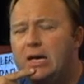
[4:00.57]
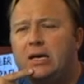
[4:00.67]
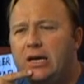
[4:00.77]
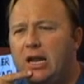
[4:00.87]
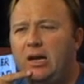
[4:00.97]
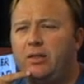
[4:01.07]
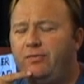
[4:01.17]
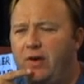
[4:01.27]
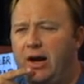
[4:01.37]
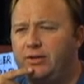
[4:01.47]
any of the
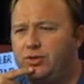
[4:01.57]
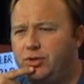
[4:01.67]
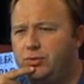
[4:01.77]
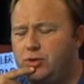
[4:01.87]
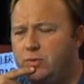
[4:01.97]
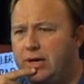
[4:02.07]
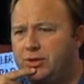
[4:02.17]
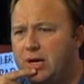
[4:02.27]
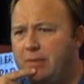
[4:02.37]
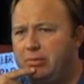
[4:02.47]
funds to U.S.
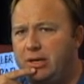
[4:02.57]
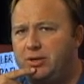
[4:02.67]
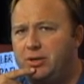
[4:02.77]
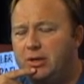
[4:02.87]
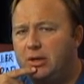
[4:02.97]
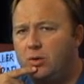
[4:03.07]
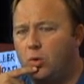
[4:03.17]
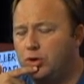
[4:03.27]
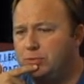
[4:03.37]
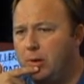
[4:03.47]
companies
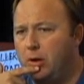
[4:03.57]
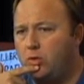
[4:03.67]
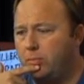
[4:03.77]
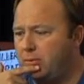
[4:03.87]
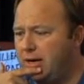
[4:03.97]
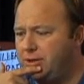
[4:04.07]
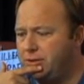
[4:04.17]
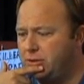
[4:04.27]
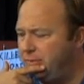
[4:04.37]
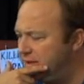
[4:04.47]
or small
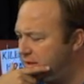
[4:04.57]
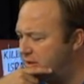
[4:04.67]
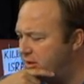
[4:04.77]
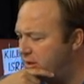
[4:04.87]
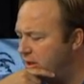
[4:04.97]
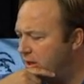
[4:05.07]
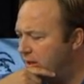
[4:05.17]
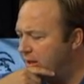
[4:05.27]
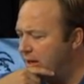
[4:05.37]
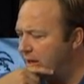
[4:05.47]
corporations or businesses
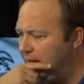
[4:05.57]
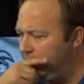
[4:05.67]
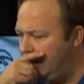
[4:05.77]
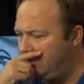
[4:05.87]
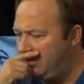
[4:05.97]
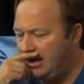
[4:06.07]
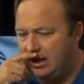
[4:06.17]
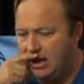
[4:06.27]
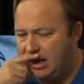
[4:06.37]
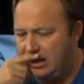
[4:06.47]
in
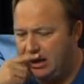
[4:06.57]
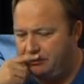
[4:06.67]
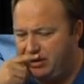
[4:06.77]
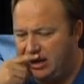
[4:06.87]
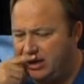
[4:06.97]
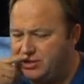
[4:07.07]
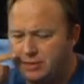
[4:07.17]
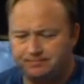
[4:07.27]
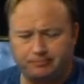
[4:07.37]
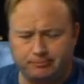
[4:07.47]
Pentagon
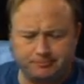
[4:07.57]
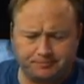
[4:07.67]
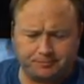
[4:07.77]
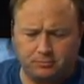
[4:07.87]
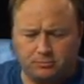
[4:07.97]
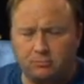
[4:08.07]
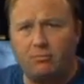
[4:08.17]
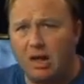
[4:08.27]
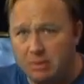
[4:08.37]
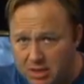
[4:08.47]
bids.
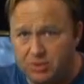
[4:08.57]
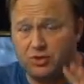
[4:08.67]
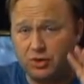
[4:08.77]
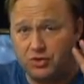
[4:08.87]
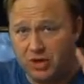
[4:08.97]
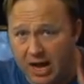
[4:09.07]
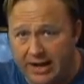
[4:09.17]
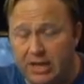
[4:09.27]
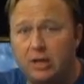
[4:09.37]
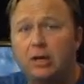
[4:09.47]
I mean, this is a
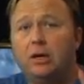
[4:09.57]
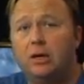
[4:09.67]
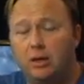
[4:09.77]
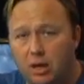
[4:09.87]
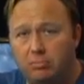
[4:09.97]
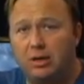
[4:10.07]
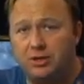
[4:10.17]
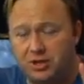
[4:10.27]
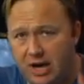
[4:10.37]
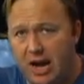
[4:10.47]
giant
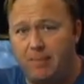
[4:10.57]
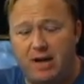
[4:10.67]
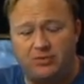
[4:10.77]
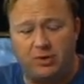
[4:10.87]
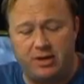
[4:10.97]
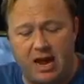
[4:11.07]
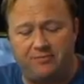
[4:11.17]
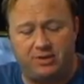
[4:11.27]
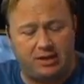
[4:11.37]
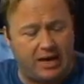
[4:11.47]
globalist scam. That's what
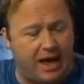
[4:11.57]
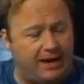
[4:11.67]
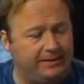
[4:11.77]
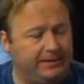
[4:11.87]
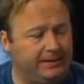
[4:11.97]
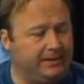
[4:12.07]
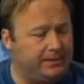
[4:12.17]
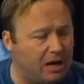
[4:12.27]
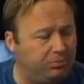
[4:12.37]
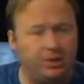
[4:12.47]
NAFTA, GATT,
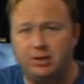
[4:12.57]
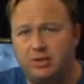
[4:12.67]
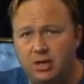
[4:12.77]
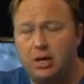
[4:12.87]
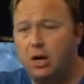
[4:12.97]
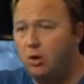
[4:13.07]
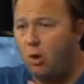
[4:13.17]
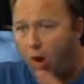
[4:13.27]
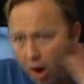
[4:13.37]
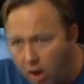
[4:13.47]
WTO,
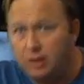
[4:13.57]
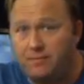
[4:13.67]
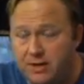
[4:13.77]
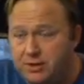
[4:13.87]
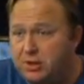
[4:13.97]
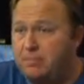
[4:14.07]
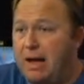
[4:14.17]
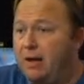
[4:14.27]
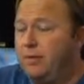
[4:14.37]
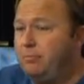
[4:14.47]
all of this is
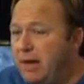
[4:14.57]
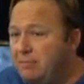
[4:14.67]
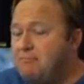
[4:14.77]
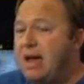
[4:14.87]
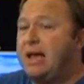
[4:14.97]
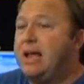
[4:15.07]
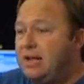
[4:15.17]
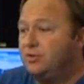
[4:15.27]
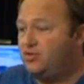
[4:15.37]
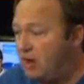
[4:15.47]
about, the big mega
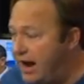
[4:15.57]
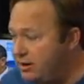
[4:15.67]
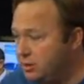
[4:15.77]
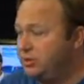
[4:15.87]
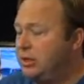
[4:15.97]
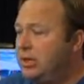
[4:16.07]
insiders